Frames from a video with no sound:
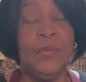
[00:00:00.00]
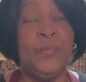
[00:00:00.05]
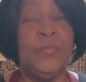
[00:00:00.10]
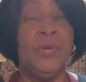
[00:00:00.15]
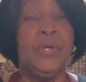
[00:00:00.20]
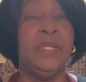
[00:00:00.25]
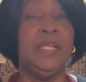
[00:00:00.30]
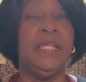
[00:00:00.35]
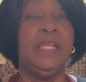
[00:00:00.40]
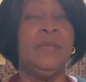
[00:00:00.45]

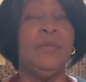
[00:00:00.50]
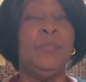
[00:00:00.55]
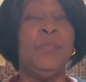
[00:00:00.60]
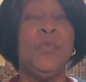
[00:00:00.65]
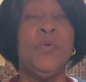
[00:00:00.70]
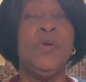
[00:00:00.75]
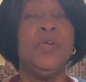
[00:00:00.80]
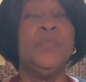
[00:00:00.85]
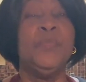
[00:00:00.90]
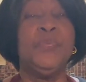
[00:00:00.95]
But
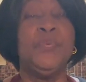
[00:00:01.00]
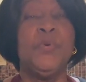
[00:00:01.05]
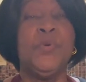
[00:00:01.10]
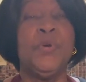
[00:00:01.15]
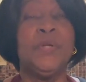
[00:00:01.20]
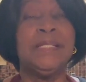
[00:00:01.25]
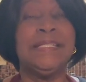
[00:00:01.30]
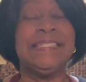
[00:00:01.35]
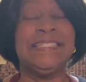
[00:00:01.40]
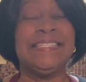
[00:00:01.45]
more
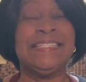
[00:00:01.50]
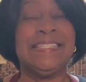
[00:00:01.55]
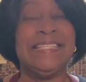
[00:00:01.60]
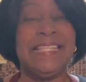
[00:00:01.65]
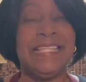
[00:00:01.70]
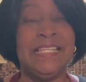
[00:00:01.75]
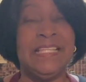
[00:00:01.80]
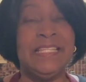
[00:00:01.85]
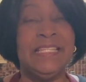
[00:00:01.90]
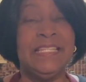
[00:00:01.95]
important
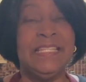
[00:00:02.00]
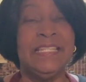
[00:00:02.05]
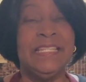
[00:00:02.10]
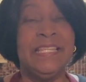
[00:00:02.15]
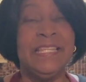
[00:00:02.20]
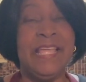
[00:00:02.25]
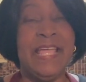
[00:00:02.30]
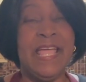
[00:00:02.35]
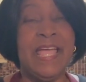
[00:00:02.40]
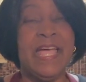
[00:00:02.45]
than
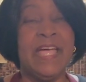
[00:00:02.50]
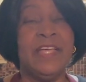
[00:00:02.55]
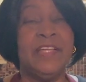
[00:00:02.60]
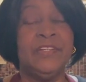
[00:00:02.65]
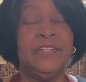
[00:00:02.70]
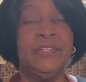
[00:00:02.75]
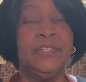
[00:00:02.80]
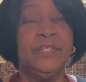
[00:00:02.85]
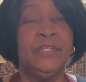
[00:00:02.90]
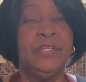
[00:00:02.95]
that,
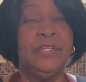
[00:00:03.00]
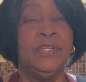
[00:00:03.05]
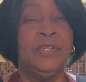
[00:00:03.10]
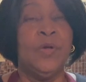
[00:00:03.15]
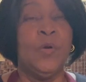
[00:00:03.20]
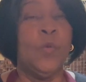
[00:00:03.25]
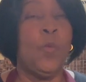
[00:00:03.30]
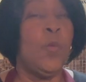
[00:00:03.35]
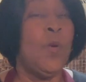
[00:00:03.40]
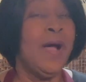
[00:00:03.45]

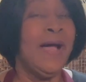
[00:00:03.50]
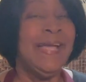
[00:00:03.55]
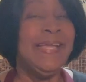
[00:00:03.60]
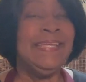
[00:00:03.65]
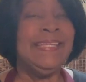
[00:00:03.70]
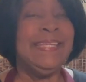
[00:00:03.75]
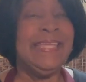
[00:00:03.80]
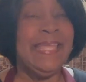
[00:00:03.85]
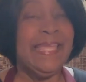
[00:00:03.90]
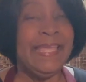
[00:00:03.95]
why
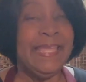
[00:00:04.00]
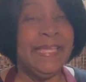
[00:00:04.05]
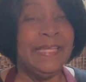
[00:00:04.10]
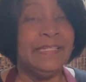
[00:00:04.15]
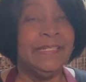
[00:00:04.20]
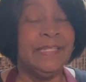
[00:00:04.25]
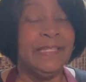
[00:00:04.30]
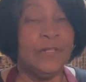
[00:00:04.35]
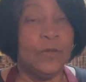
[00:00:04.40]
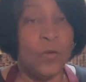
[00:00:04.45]

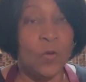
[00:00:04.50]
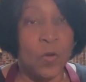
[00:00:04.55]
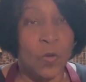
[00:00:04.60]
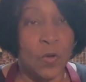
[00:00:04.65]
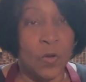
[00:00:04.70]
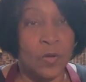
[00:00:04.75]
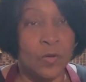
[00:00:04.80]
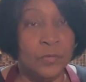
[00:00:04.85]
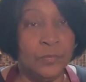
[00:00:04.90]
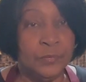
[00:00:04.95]
can at
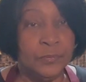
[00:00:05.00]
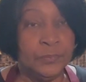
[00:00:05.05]
all?